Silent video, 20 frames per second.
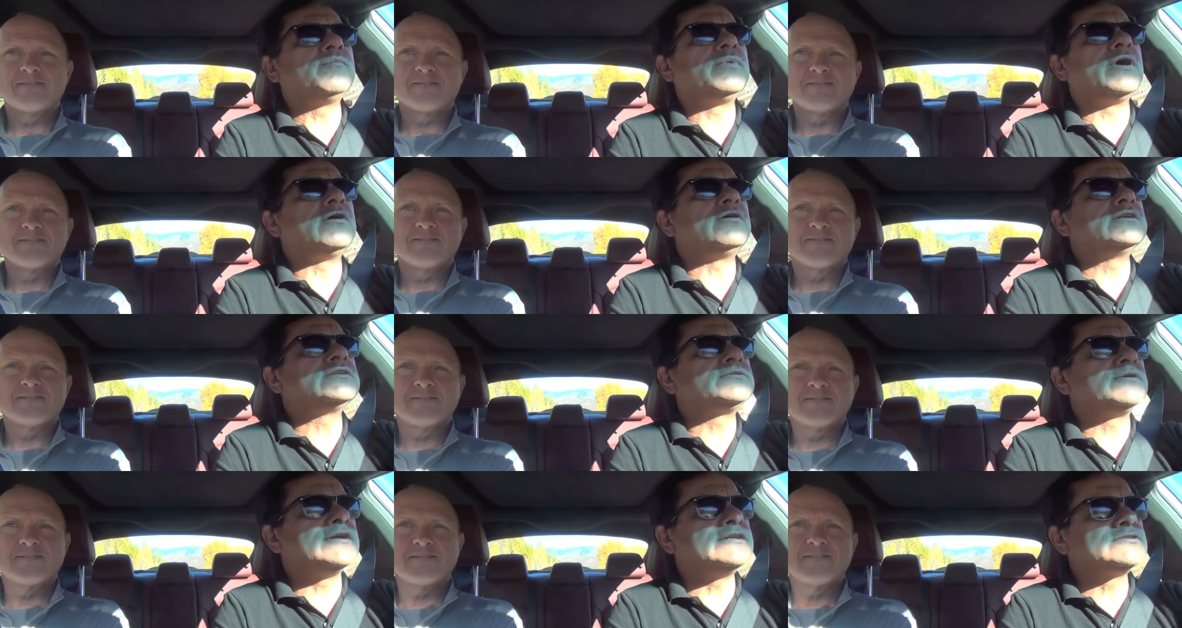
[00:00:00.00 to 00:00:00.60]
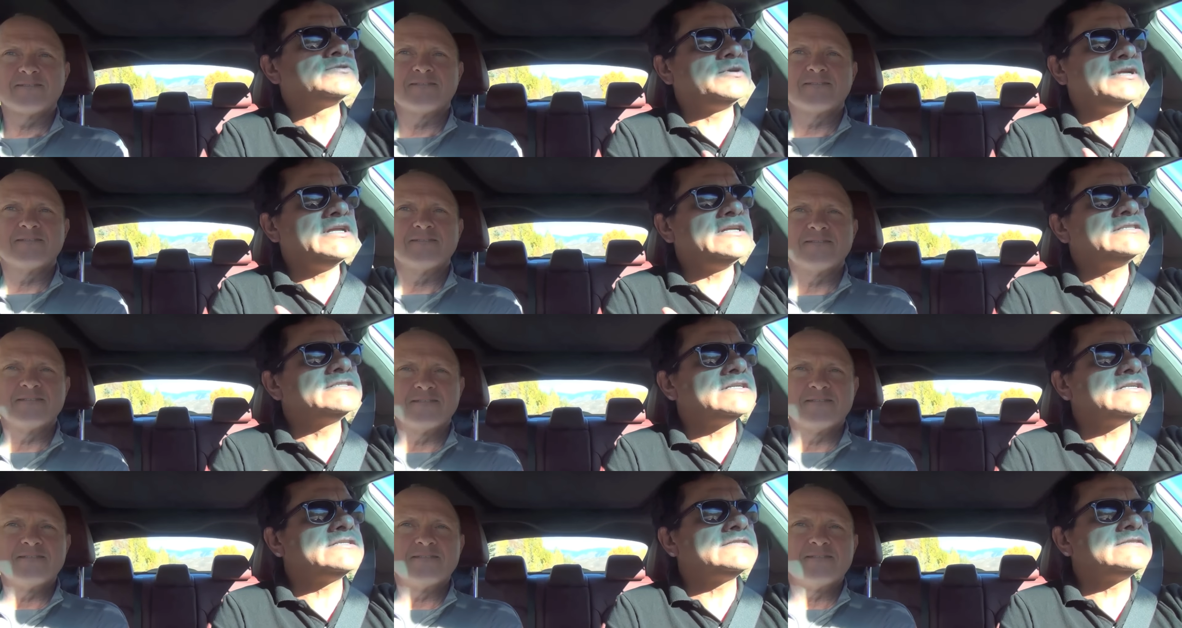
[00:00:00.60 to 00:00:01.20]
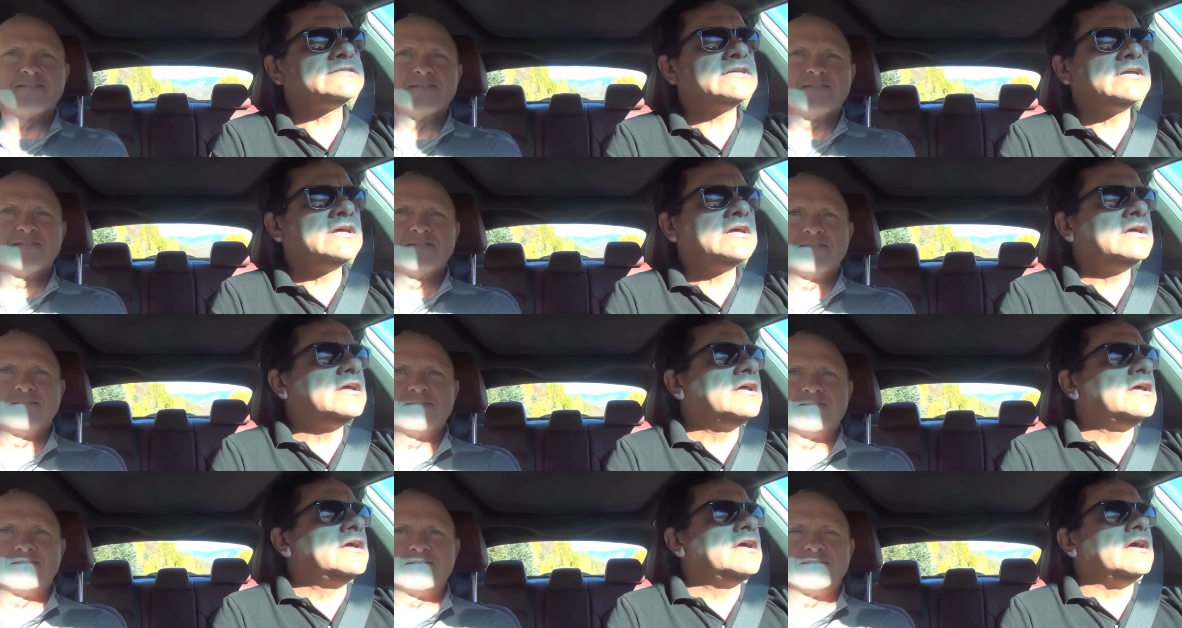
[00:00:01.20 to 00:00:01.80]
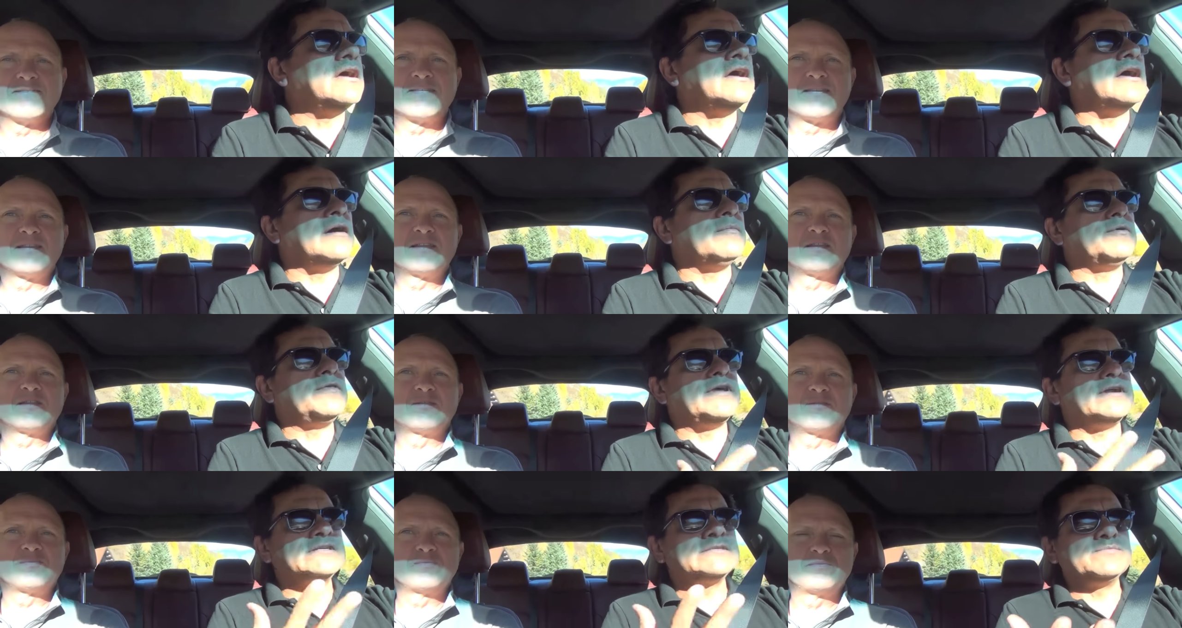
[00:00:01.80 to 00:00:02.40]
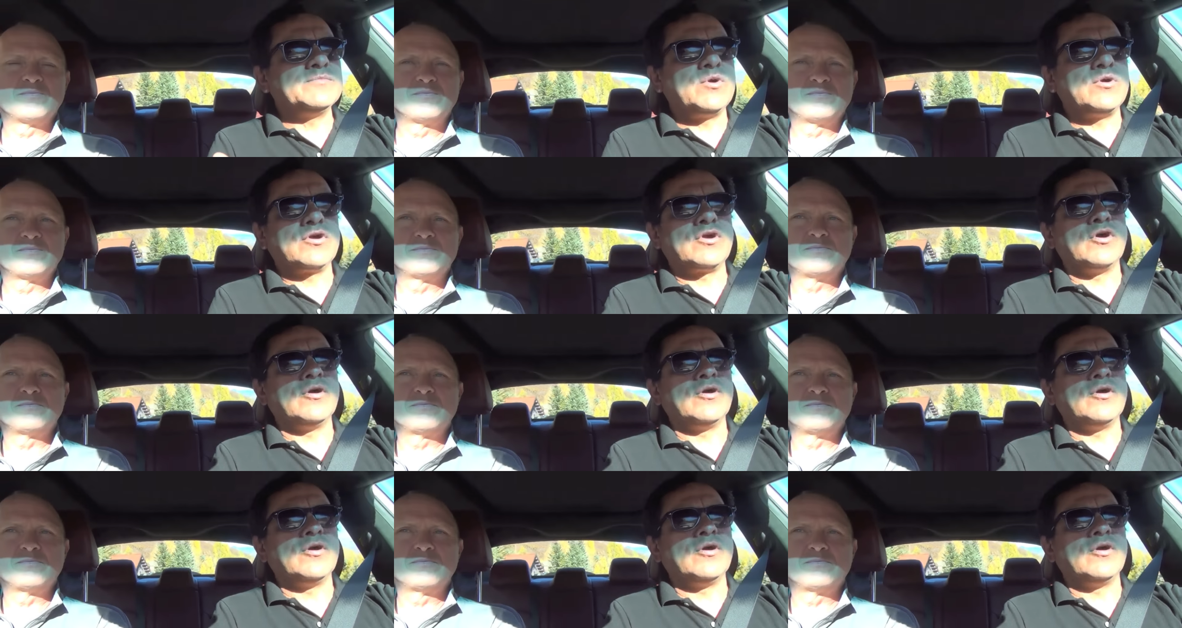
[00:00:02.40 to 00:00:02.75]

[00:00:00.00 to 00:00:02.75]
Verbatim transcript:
Speaker 1: powertrains, three engines, uh, but there's more